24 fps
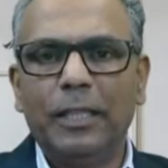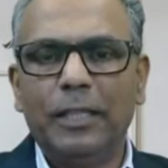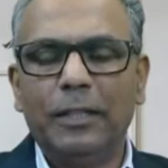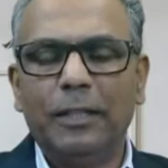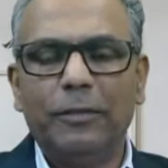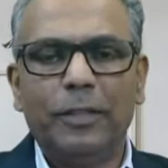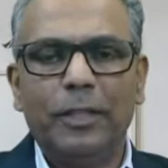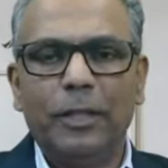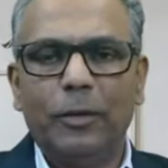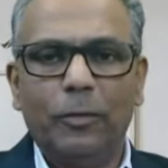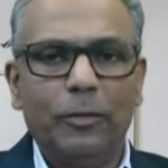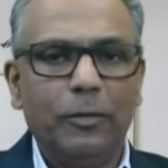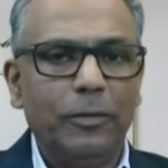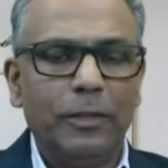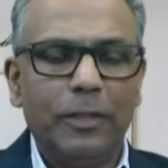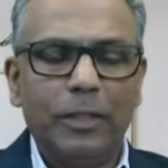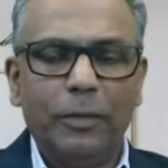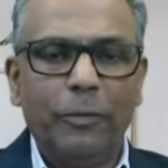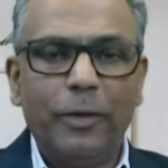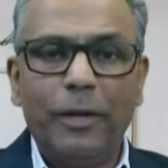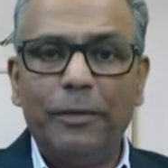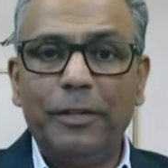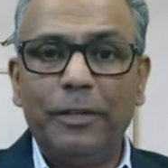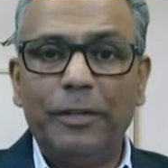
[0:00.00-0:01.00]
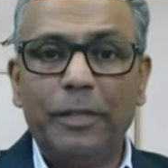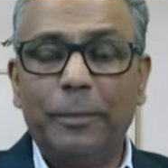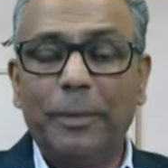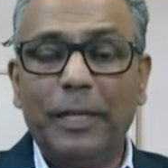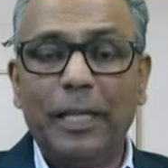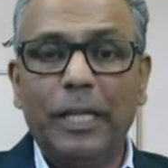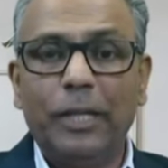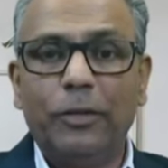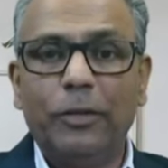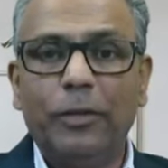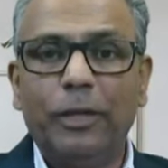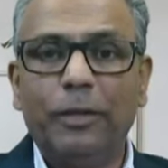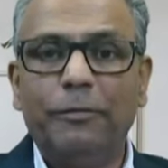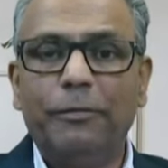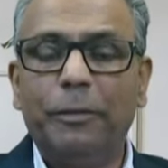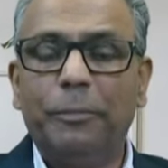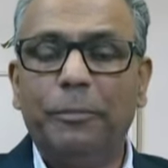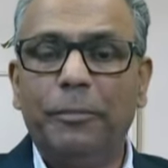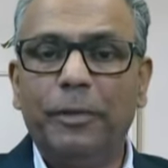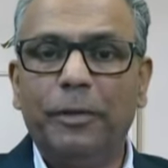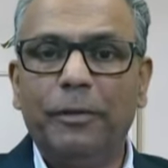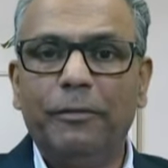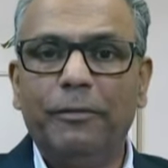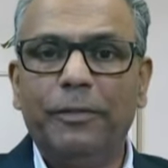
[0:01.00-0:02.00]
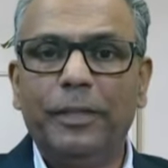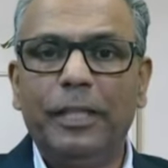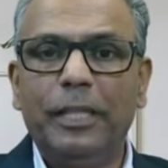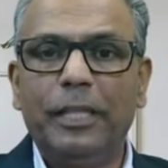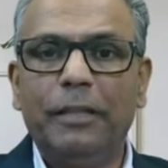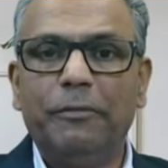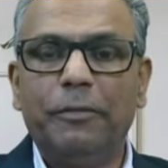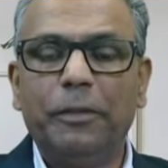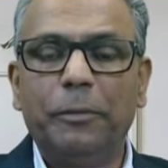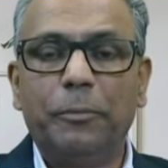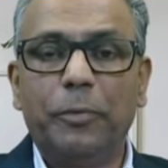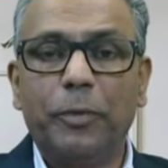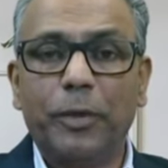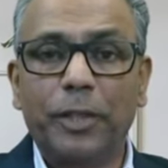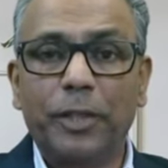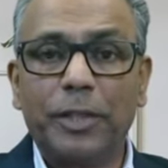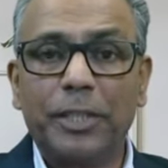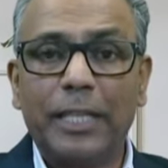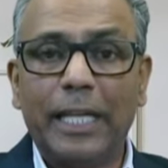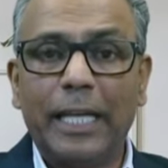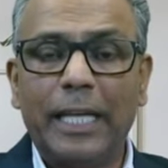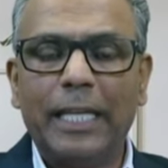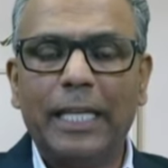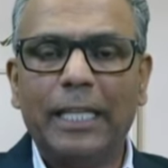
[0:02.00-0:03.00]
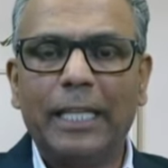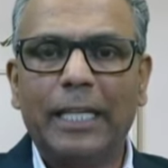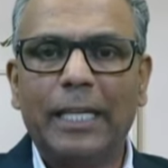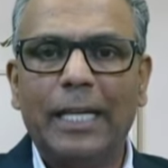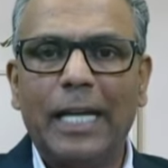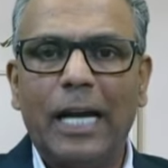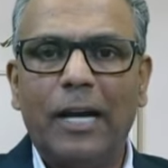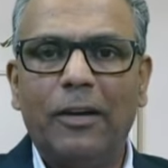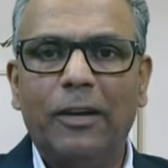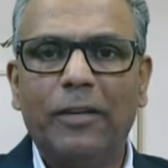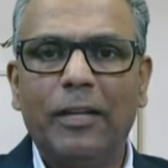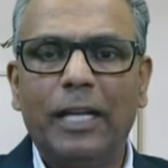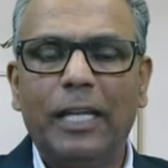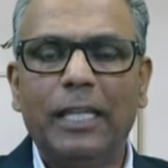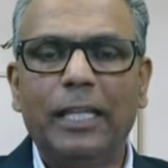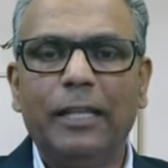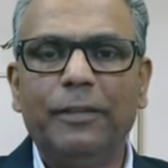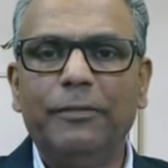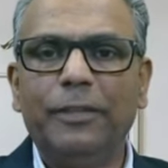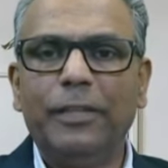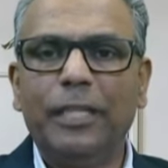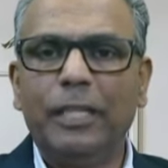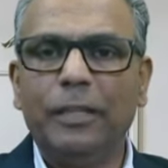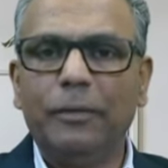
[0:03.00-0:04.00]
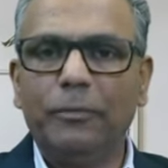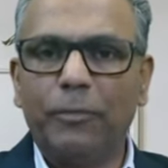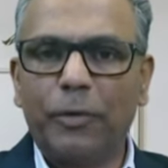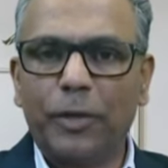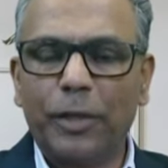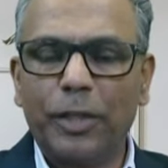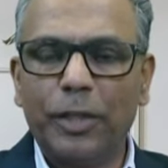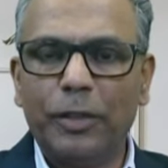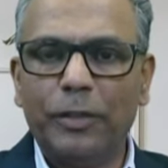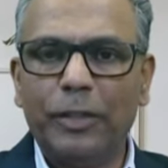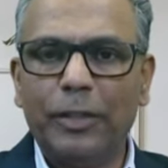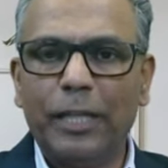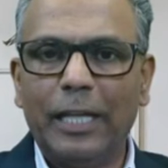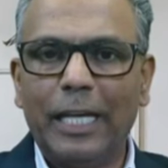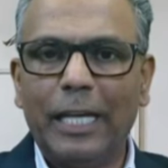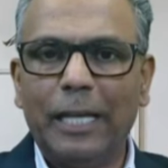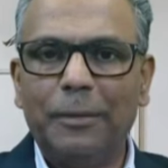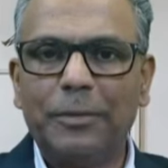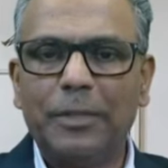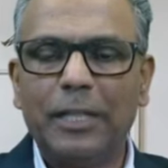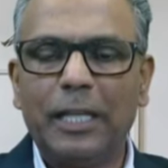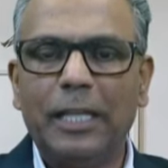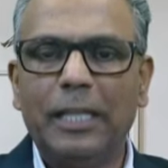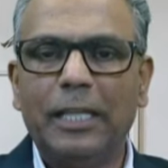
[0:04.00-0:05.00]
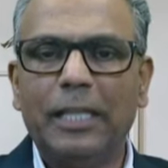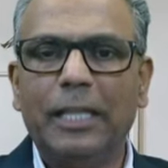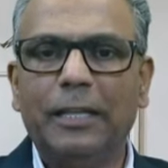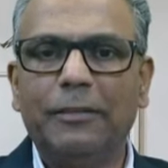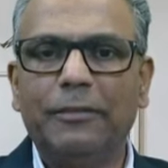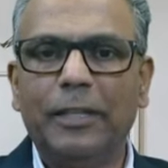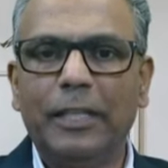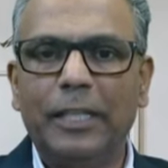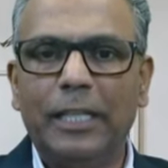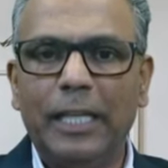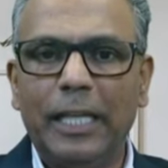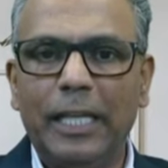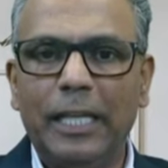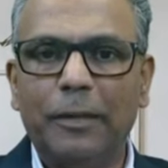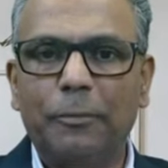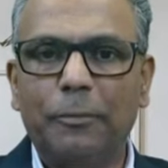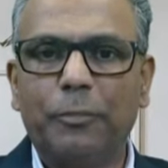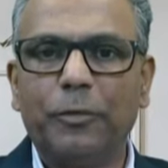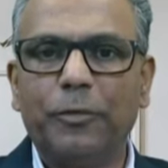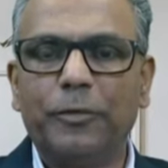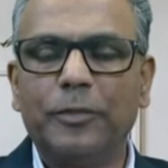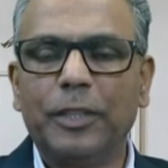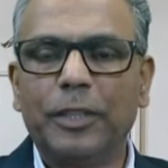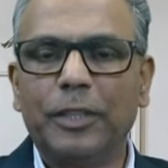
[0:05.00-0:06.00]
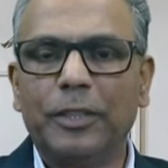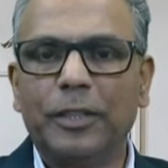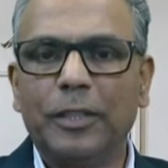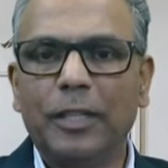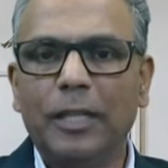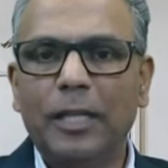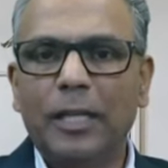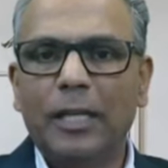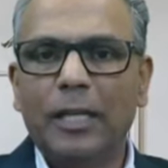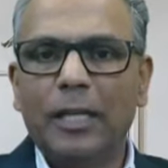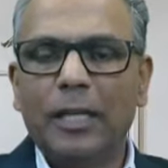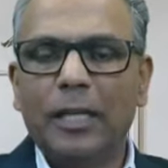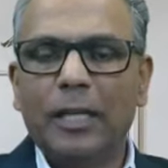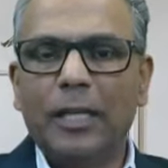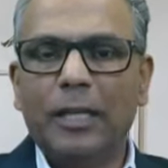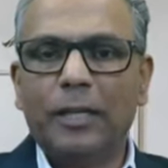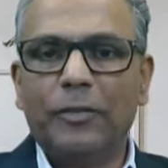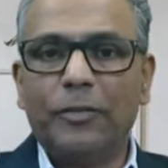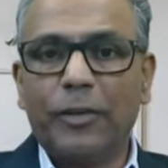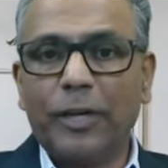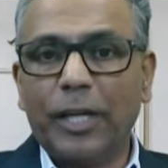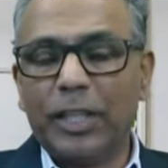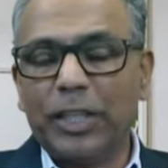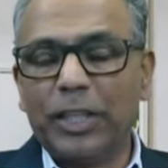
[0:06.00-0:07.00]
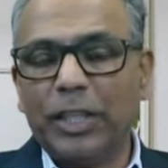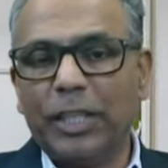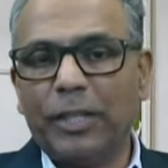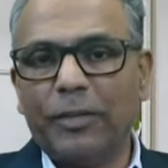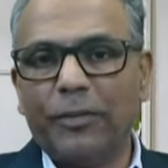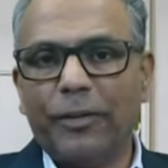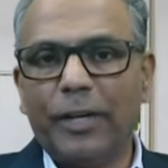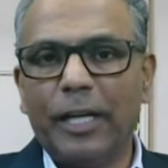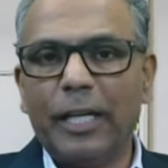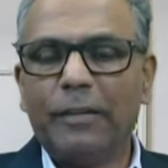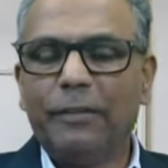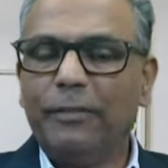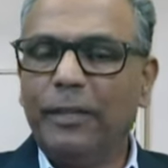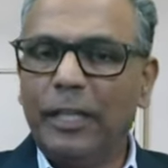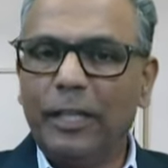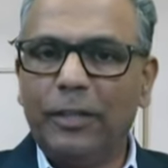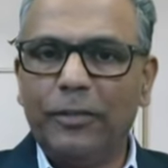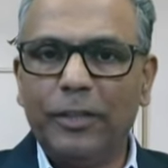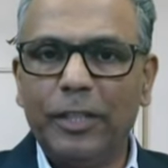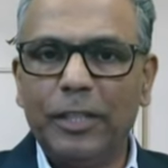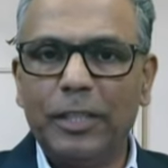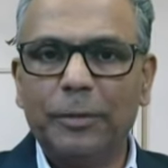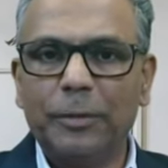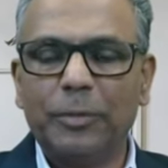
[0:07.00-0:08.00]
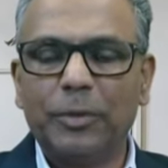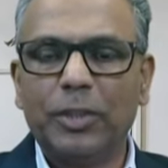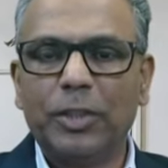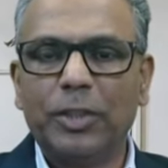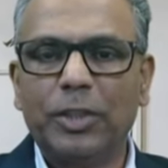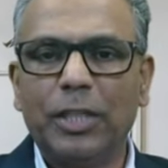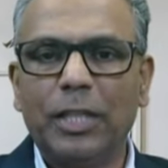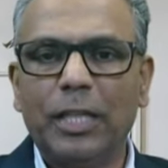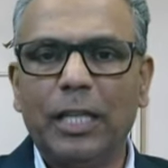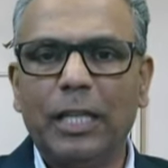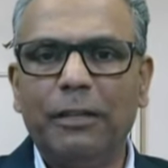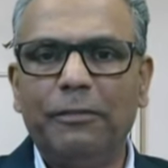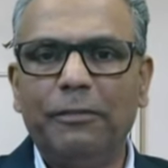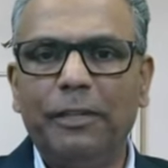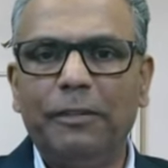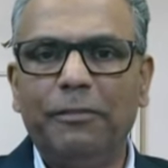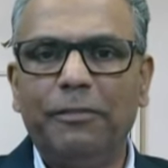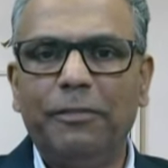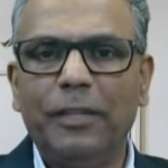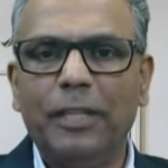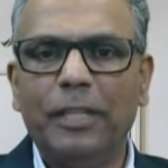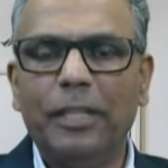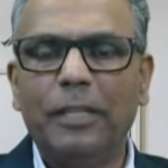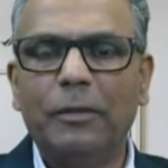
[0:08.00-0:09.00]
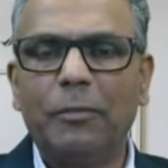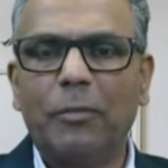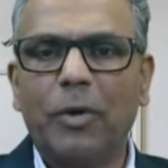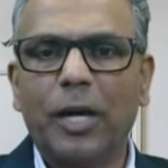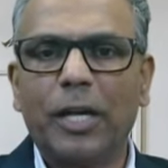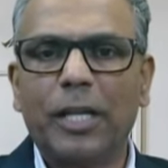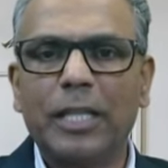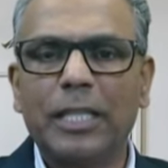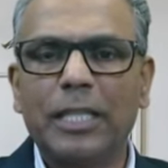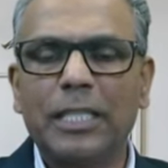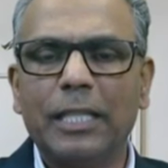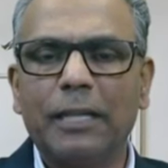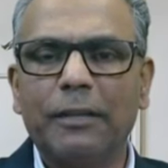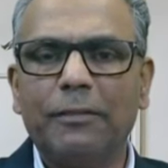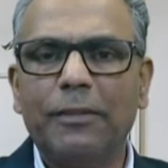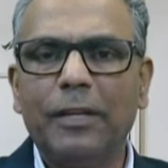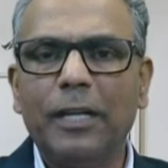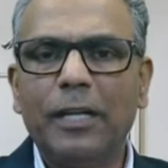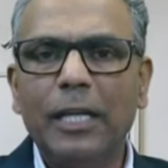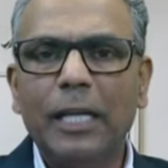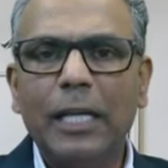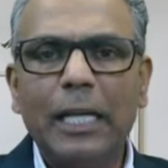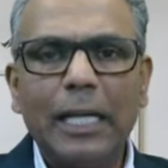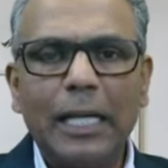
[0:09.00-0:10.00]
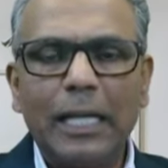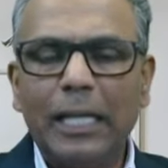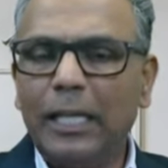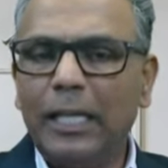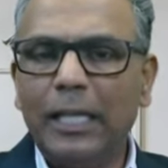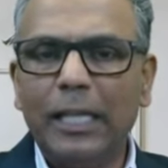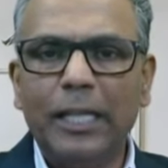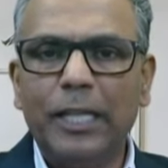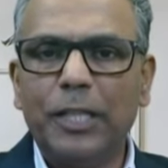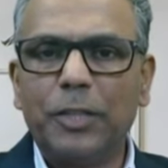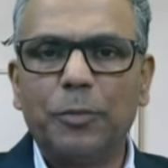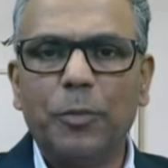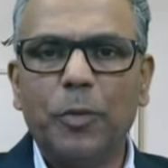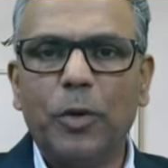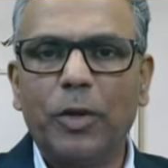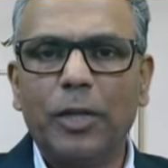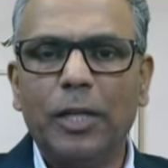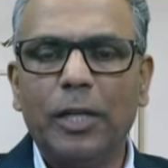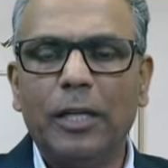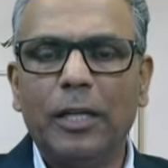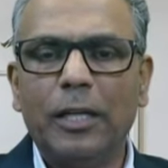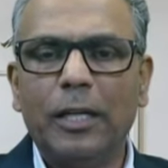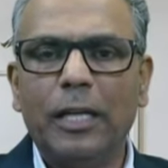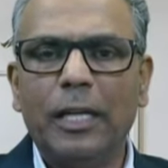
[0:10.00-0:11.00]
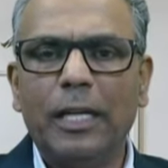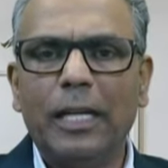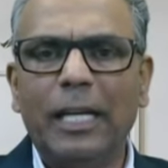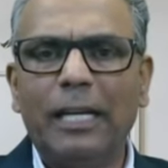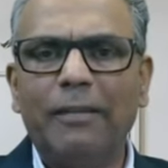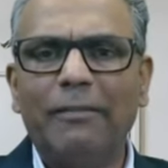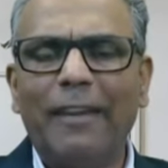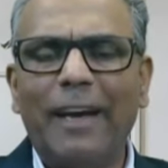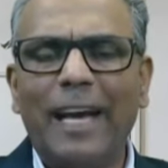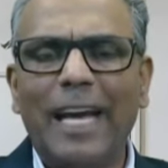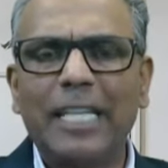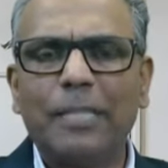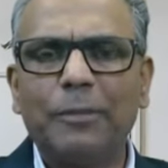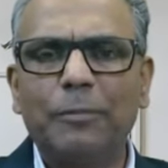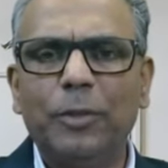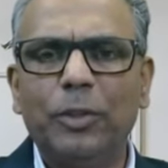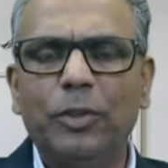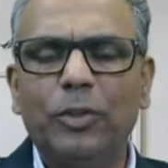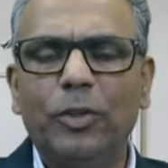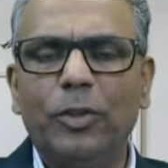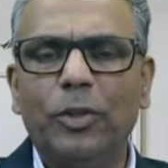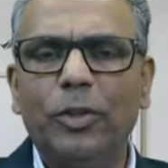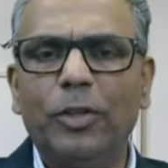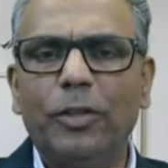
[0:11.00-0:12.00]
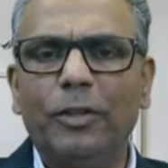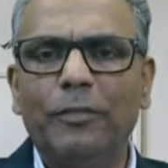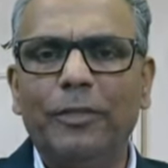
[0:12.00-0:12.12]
the the way we typically do it, we, we we put a stake in the ground and then we keep working on the names, and then if the data proves us uh, directionally correct, we increase the position, and we feel that the markets have clearly spoken, and and vast majority of